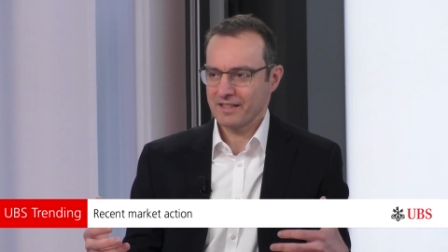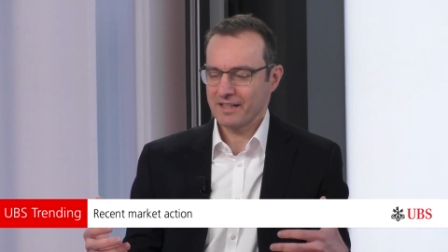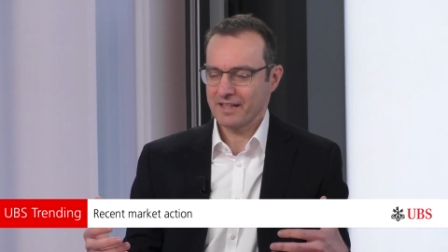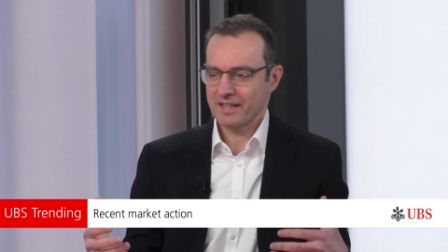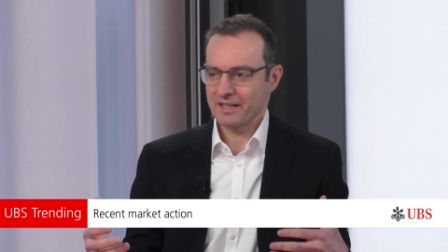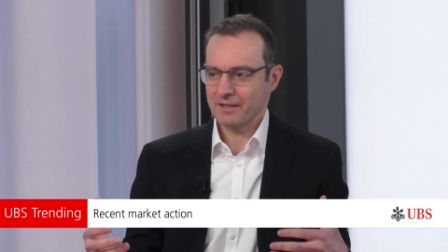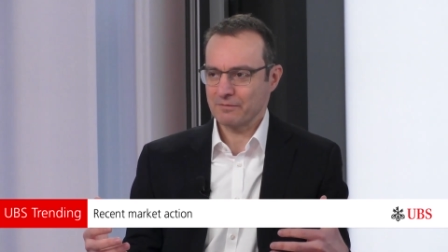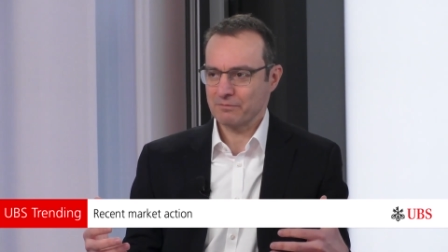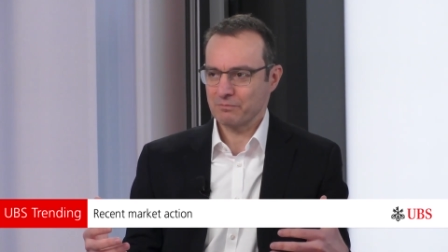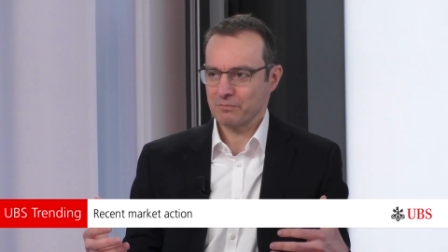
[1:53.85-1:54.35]

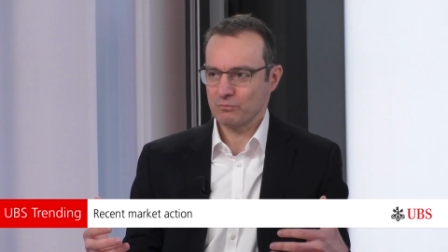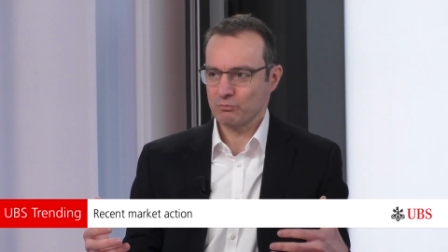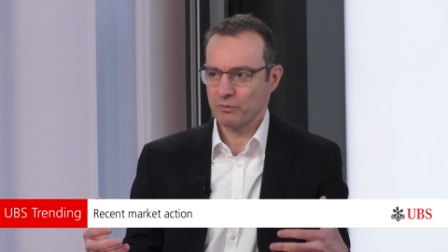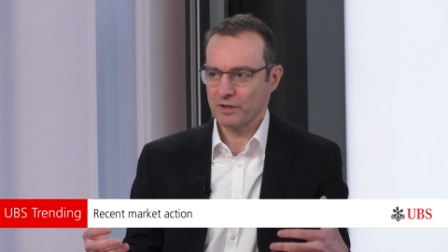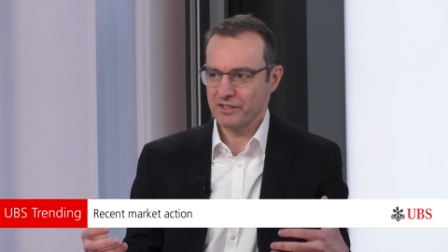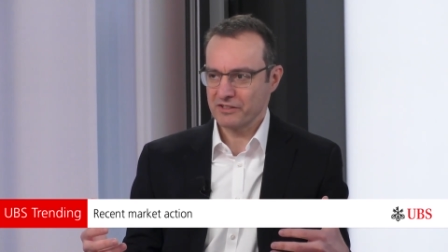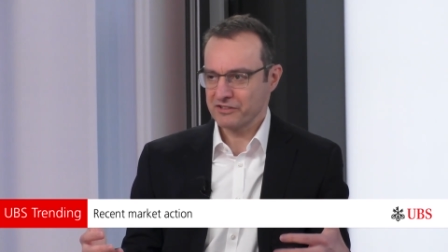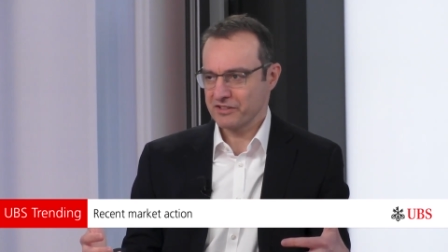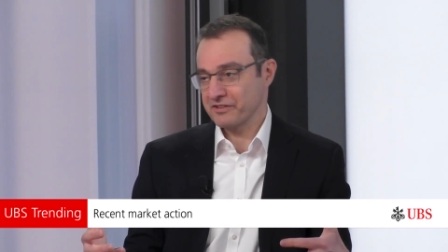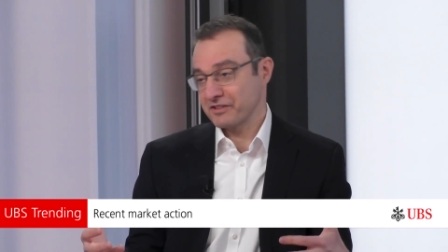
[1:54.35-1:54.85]
uh,
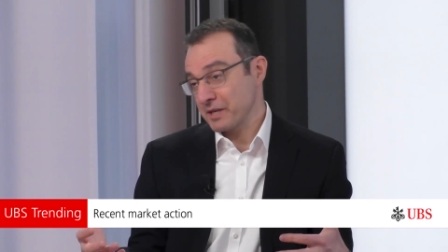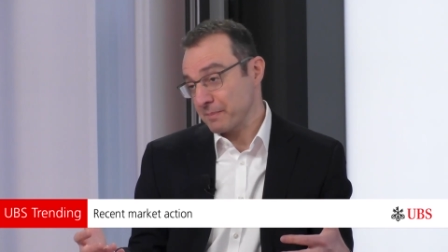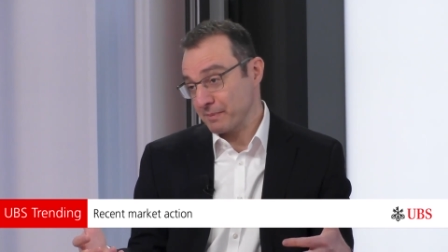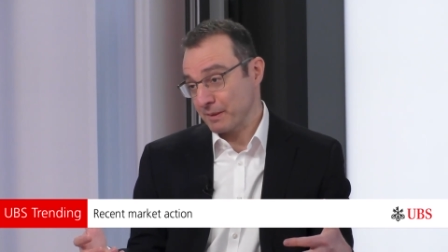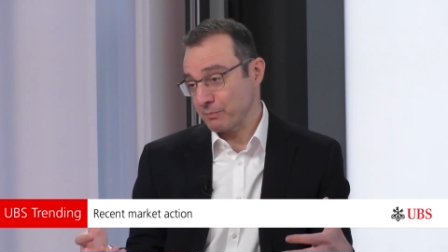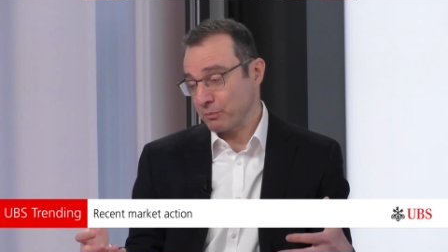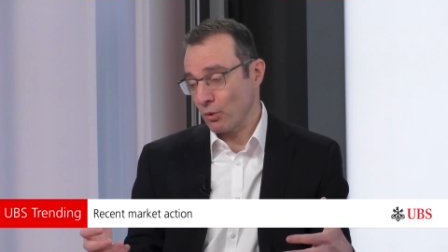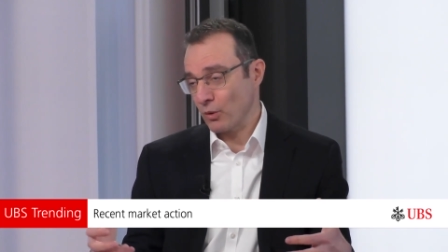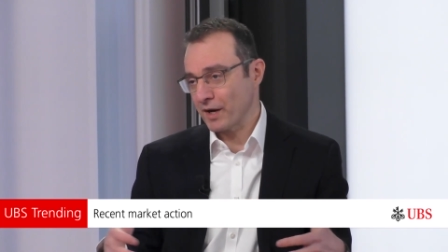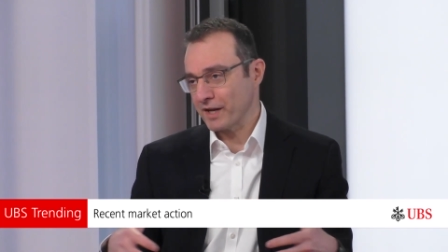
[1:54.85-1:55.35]
reached a
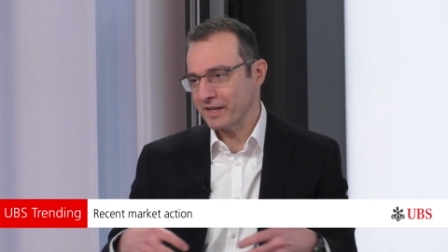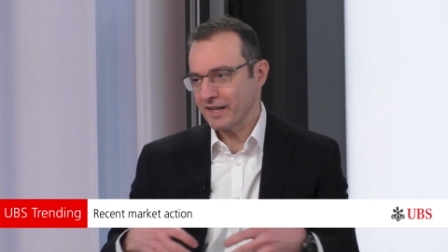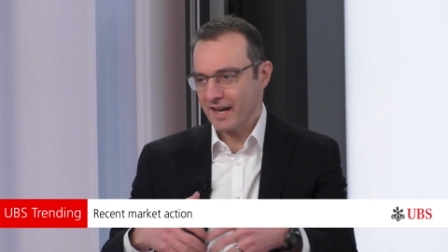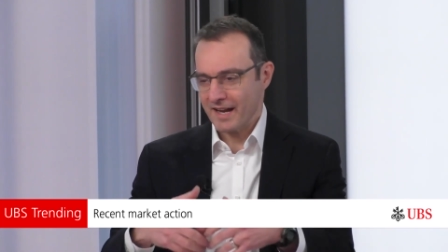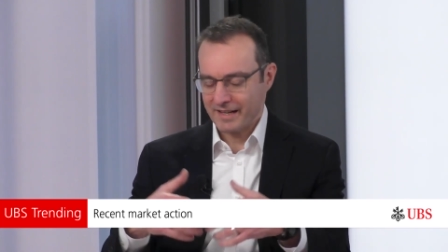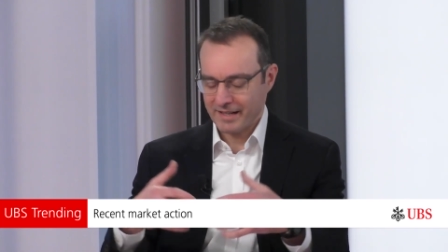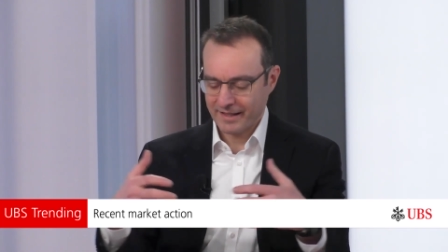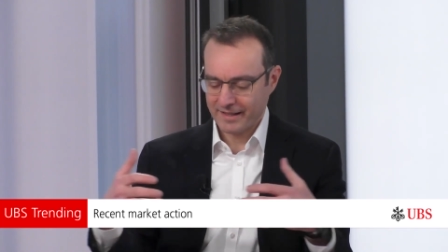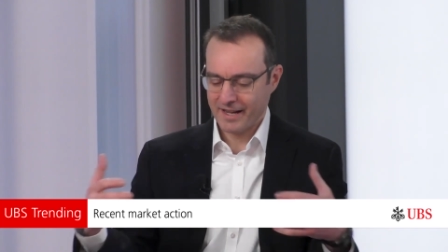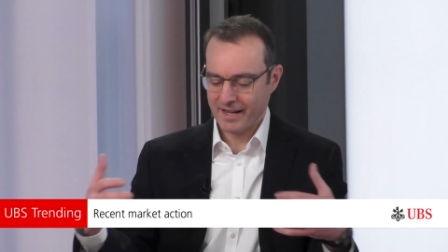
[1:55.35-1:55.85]
tipping point and it